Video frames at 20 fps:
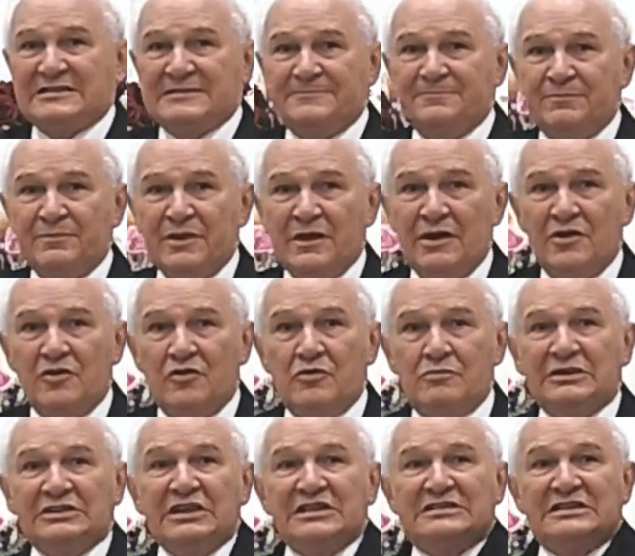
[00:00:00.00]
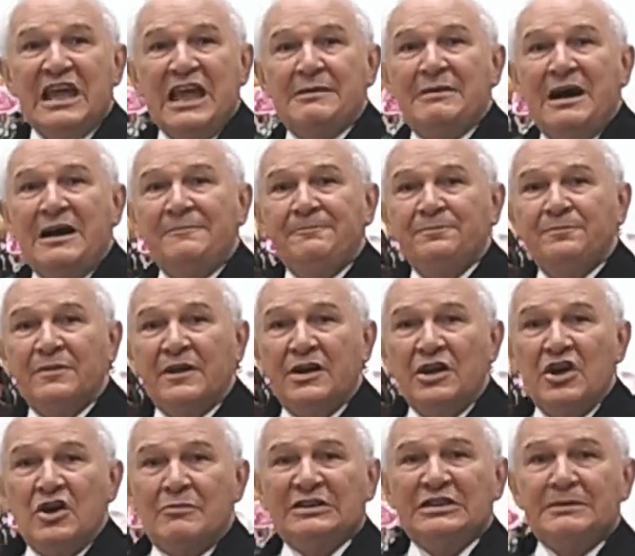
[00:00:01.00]
There are two voices one
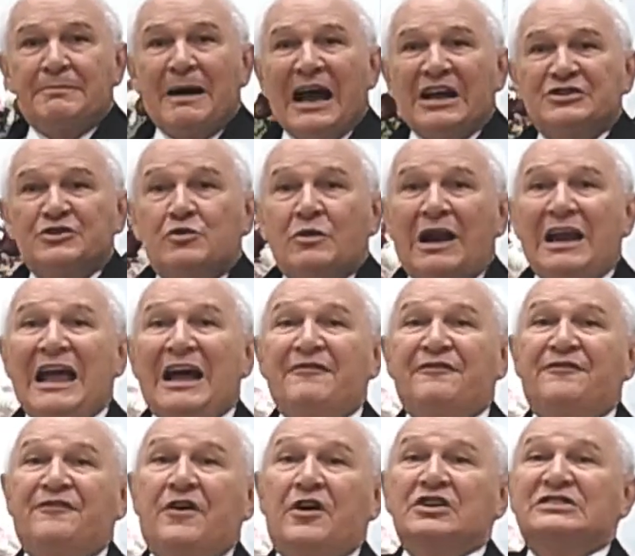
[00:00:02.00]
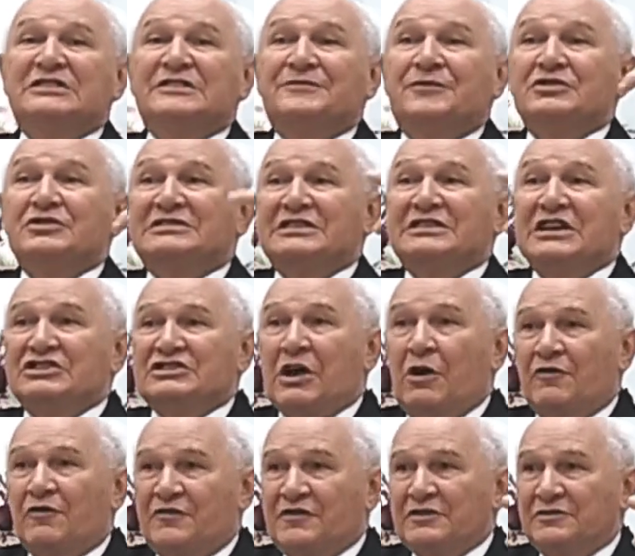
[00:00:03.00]
is coming from above, and the one
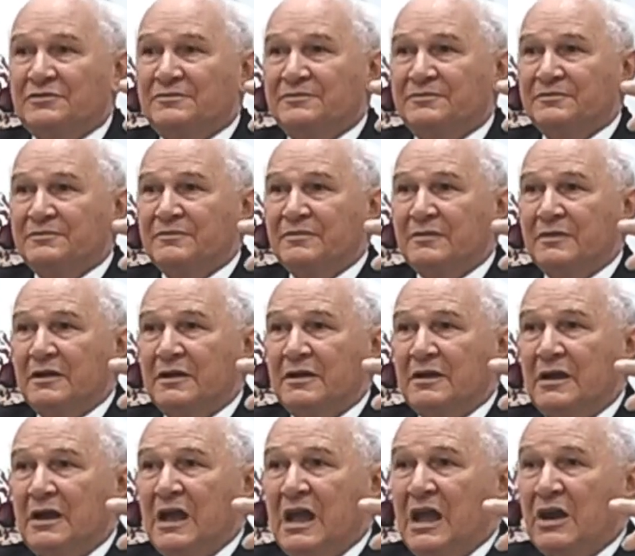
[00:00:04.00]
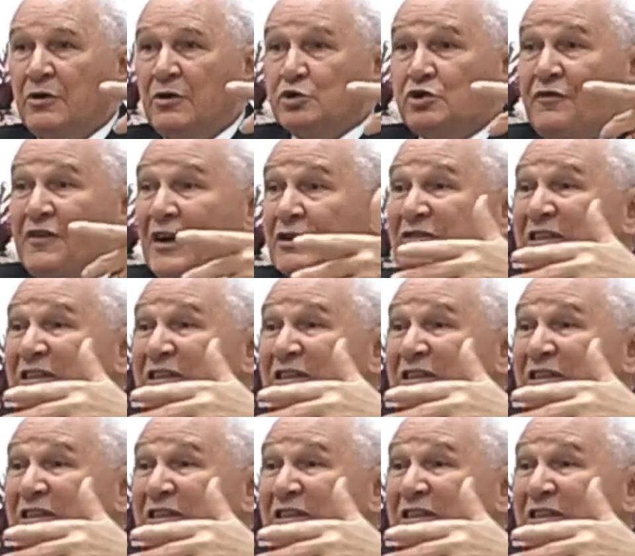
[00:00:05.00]
that is coming from below. What is the